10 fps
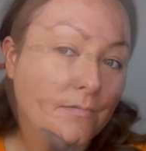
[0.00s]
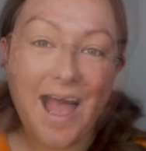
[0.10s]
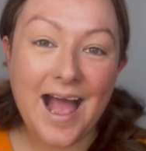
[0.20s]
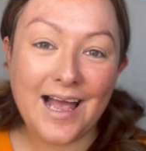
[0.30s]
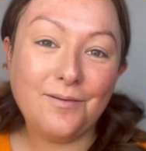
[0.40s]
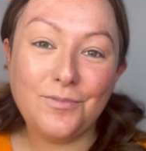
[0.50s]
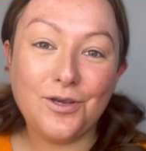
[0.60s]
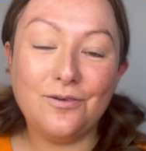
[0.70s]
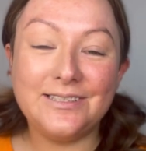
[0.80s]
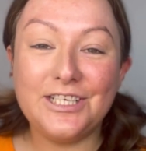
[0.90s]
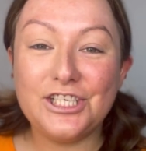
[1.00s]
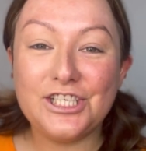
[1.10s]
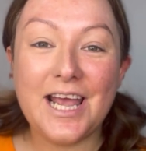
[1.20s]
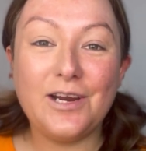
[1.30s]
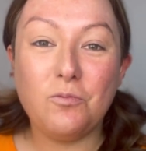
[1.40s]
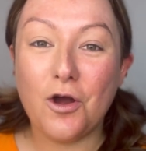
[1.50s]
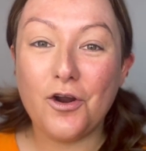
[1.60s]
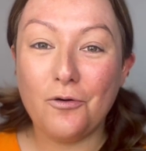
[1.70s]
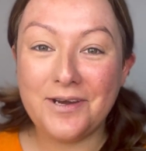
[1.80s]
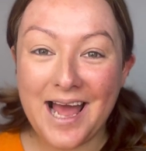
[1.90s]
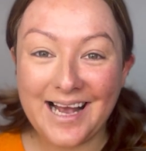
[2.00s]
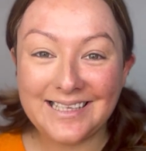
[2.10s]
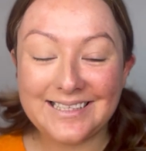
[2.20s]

I'm using shade 109